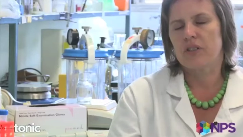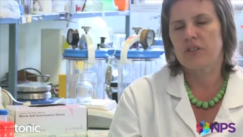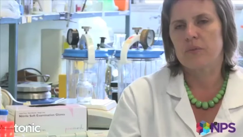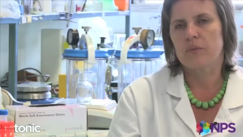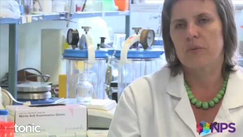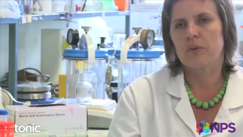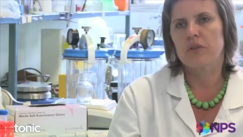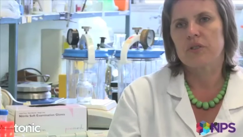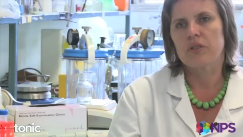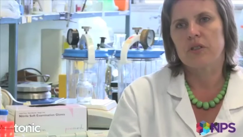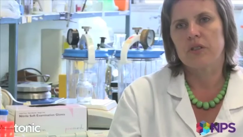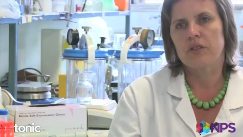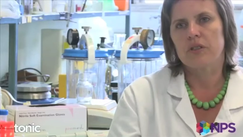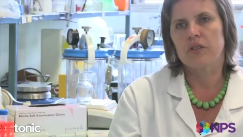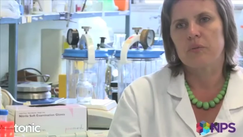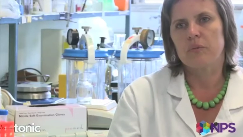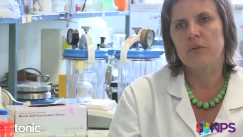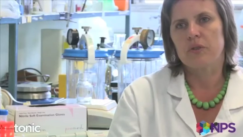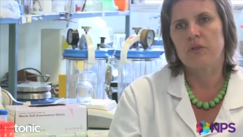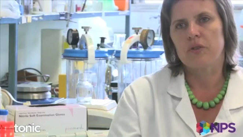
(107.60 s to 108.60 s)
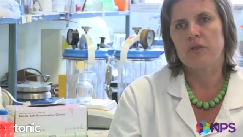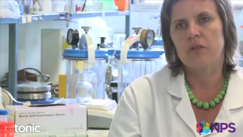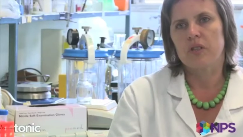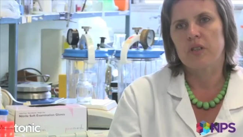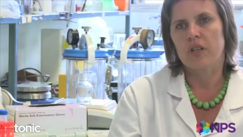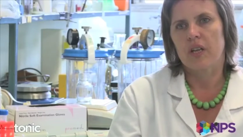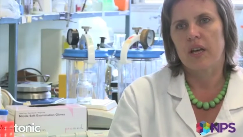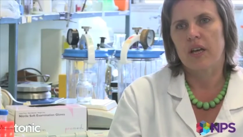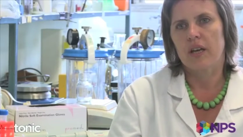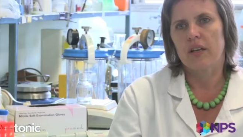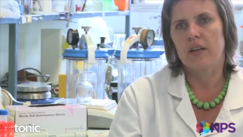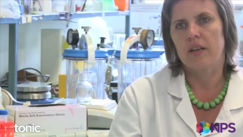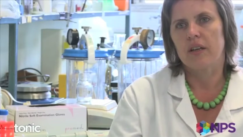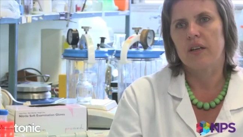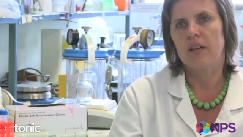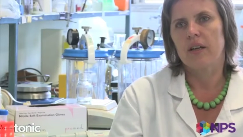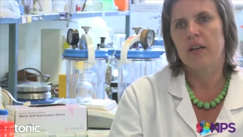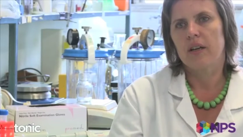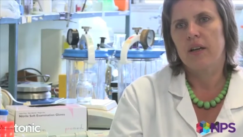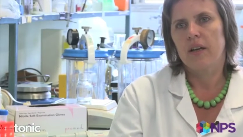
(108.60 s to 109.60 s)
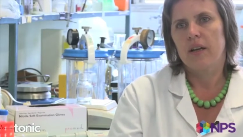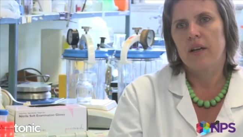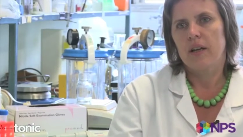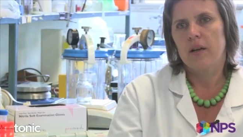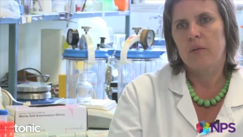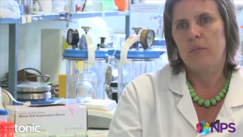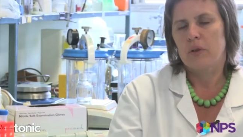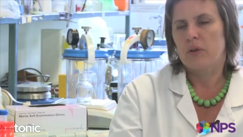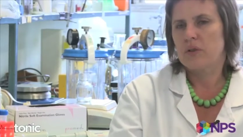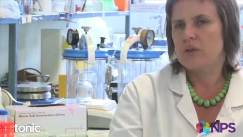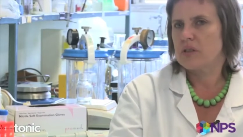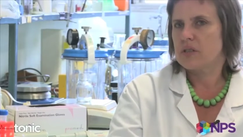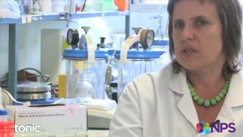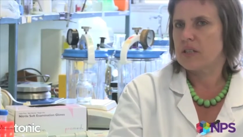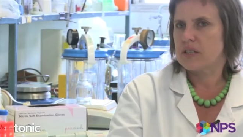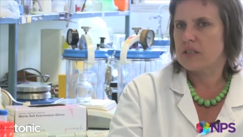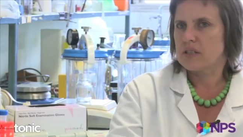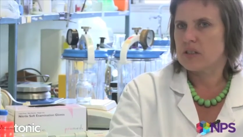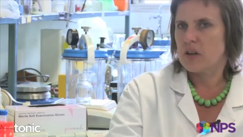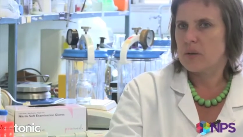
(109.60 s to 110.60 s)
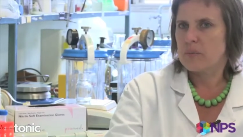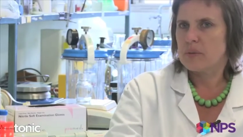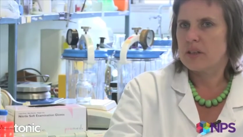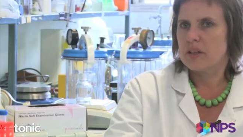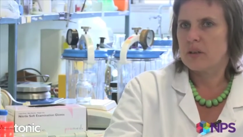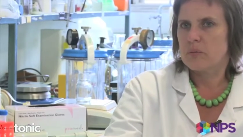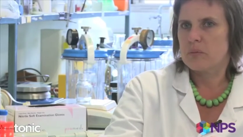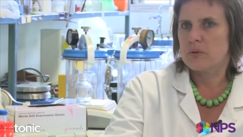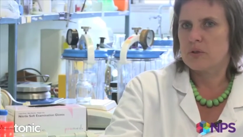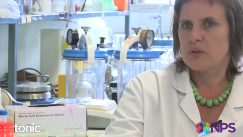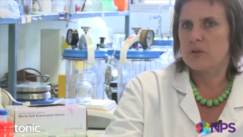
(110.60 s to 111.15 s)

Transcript: hydrogen peroxide that's produced in the honey, because it's enzymically